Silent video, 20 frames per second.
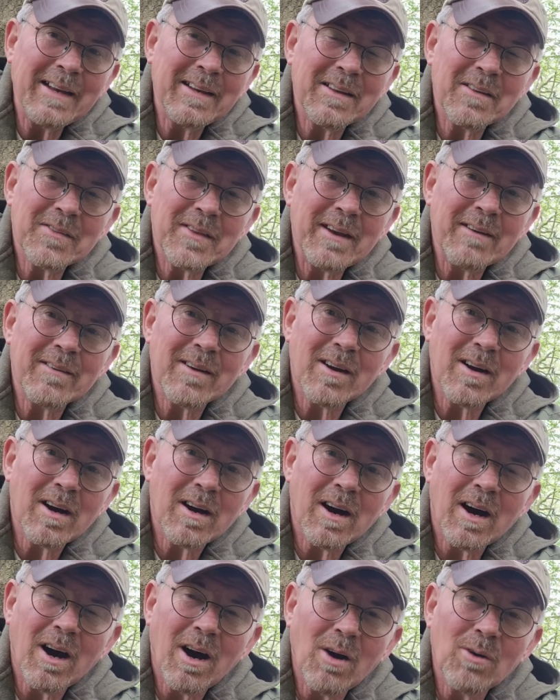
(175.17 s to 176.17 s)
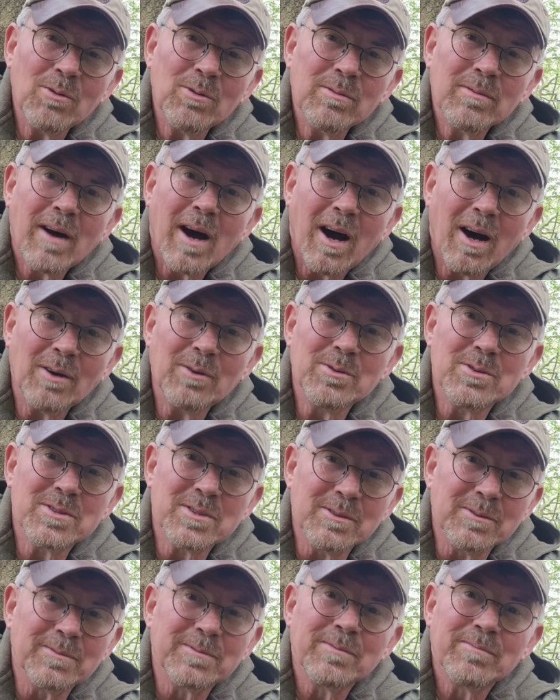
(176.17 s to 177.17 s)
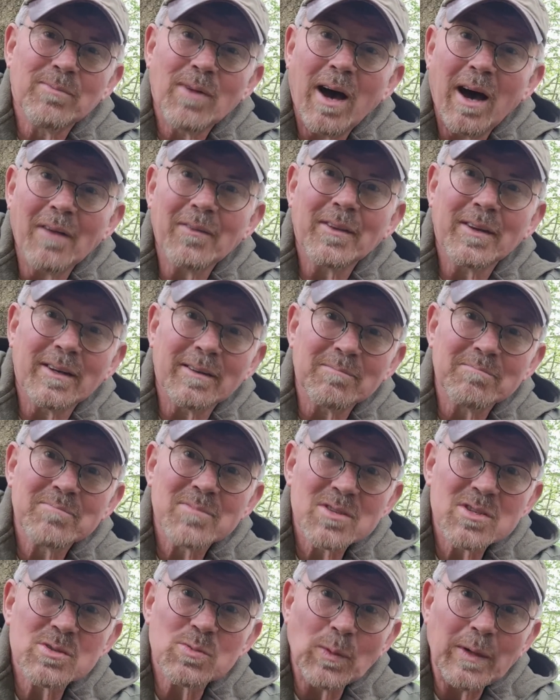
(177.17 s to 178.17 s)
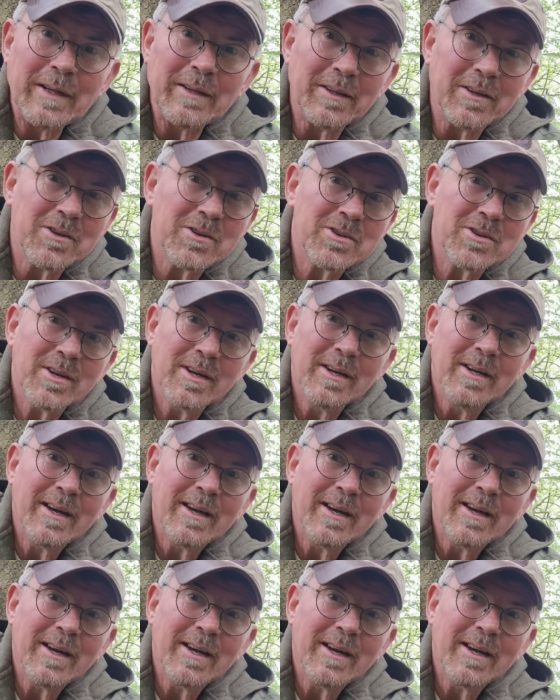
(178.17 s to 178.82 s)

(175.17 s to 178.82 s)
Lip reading: there are a whole host of other Swedish